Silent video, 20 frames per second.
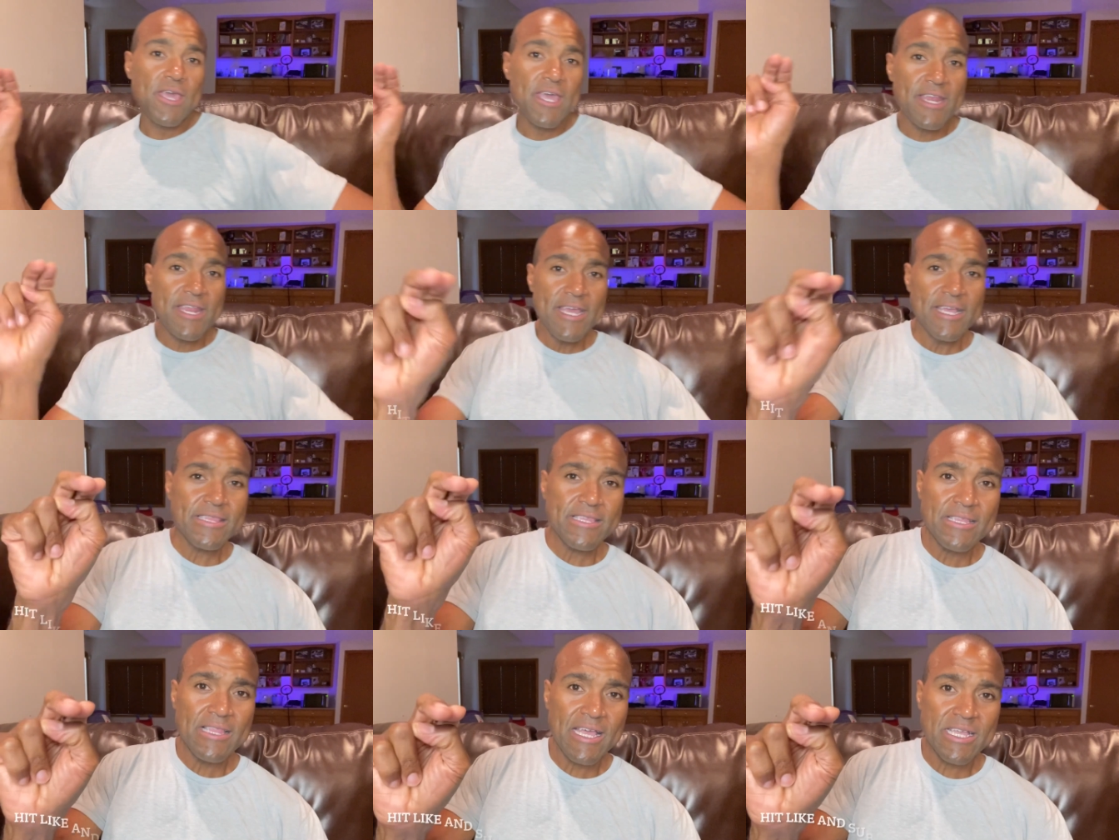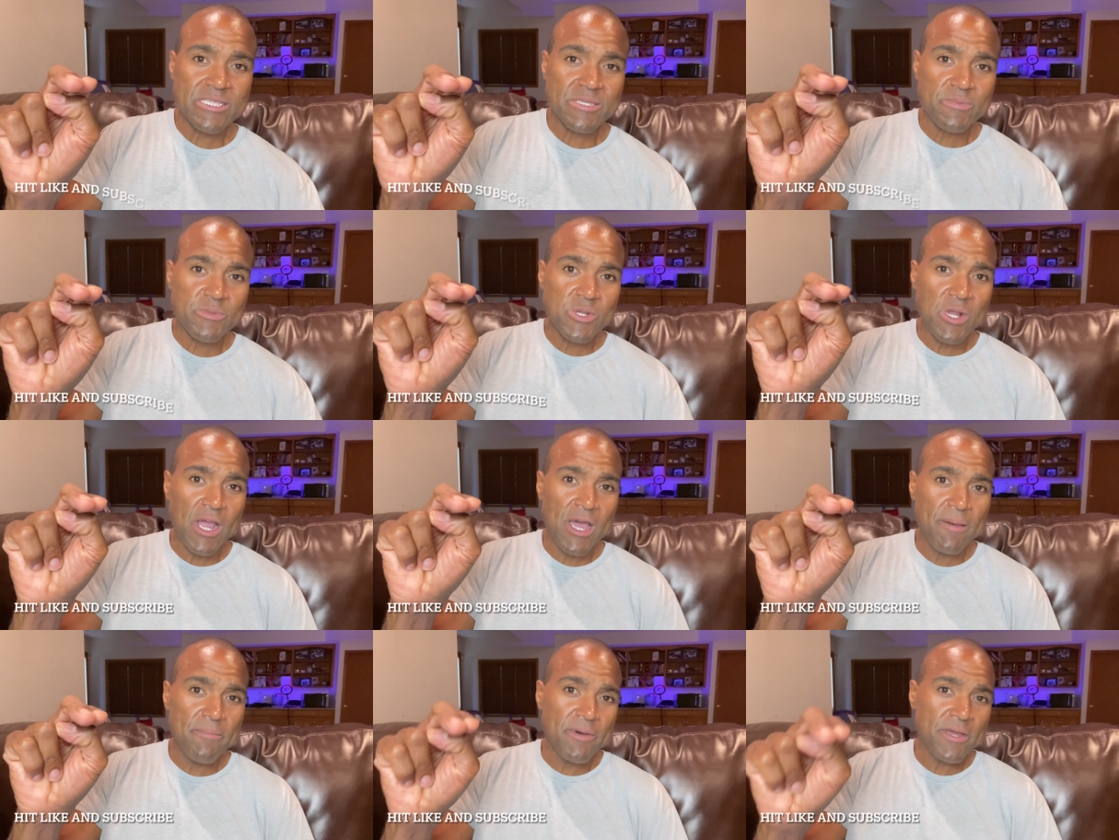ahead, hit the like and
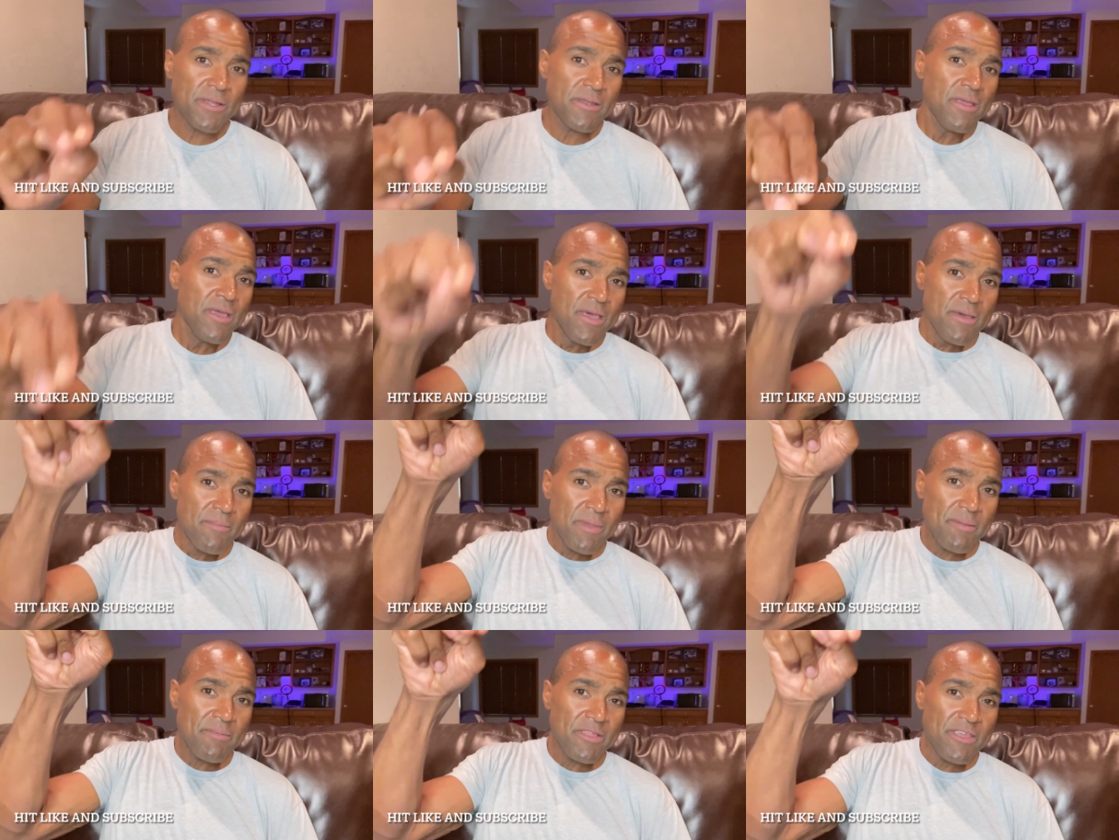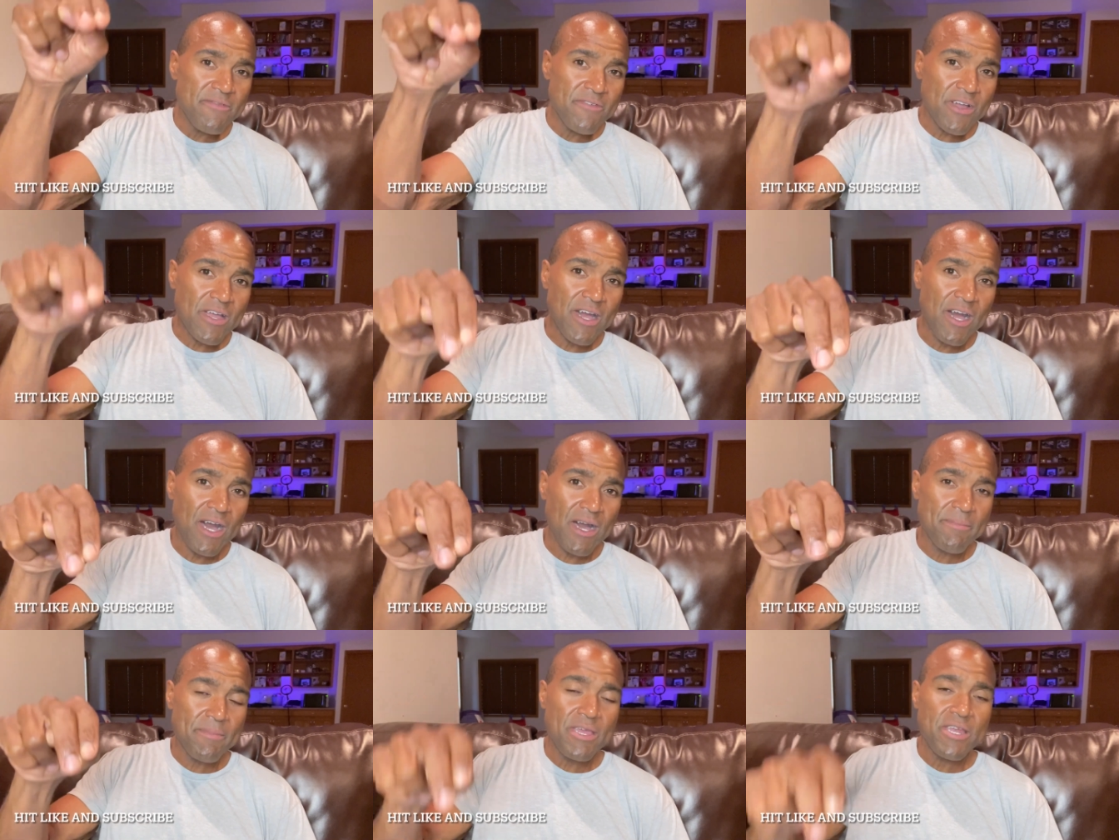subscribe button, leave a
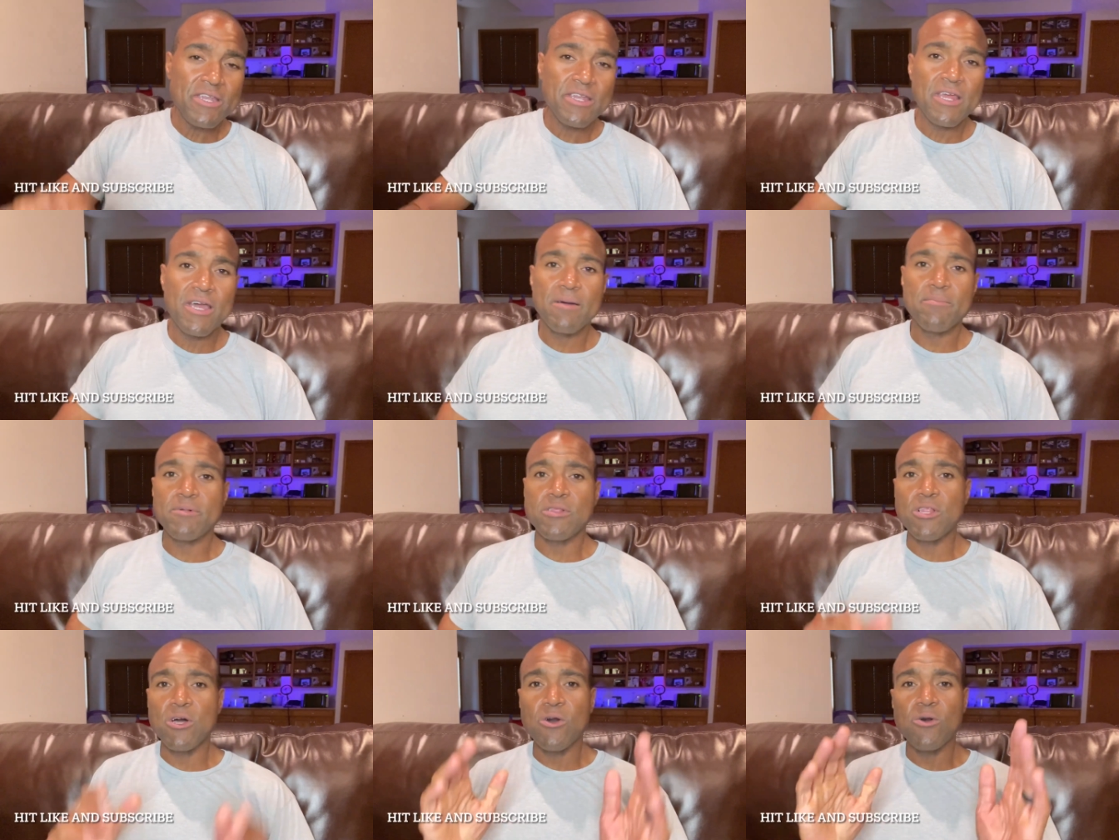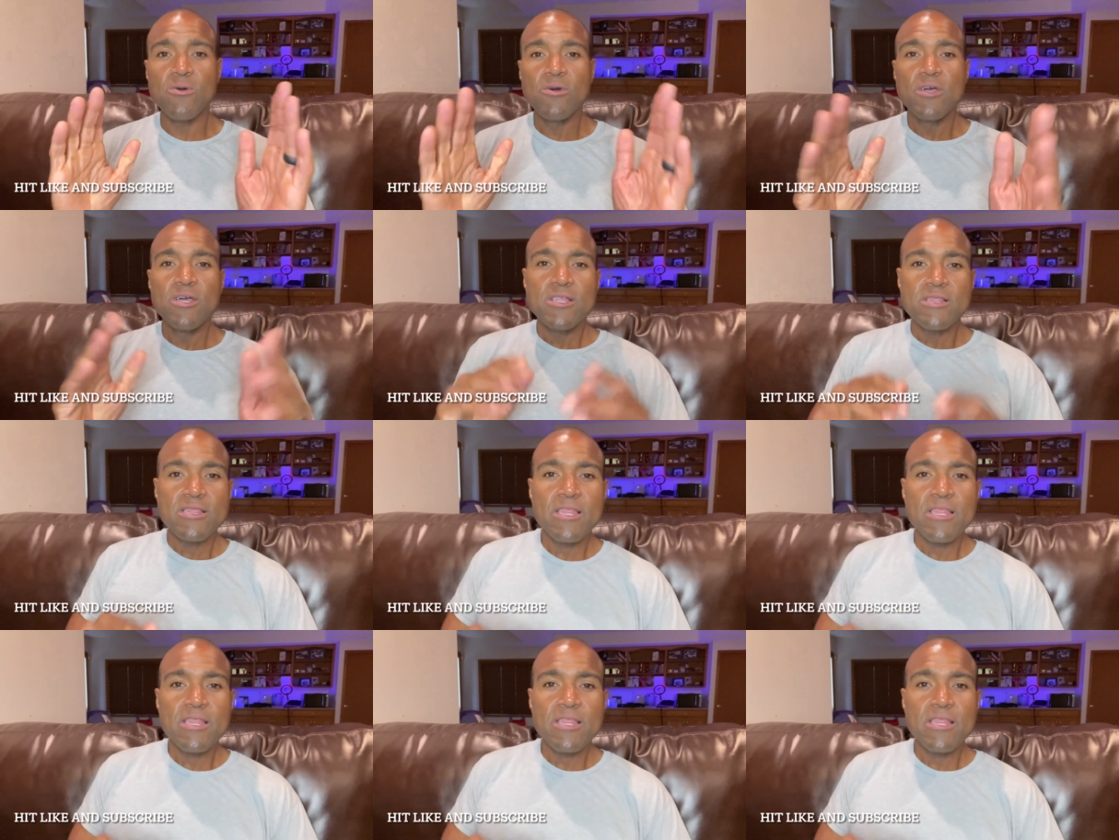comment down below.